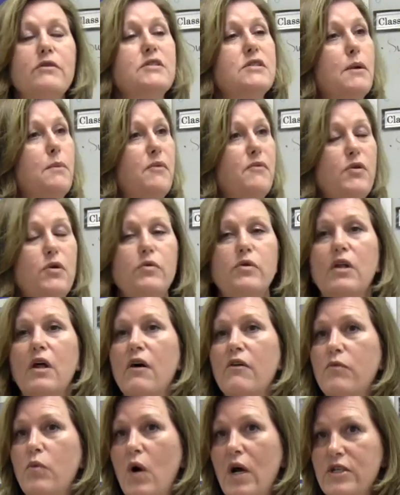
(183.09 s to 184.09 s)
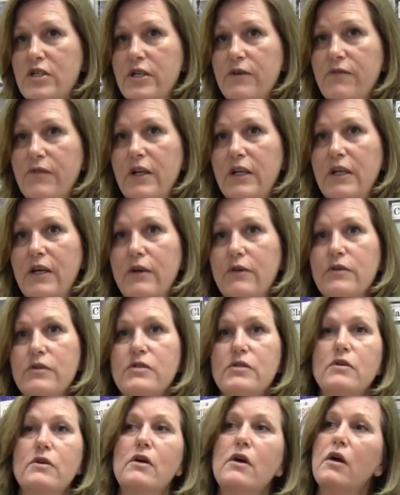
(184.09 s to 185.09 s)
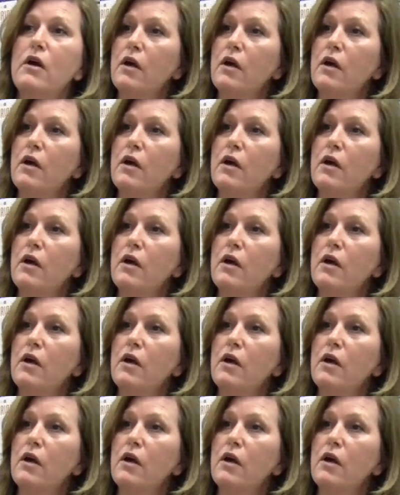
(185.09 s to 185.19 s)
Some of you love watching videos.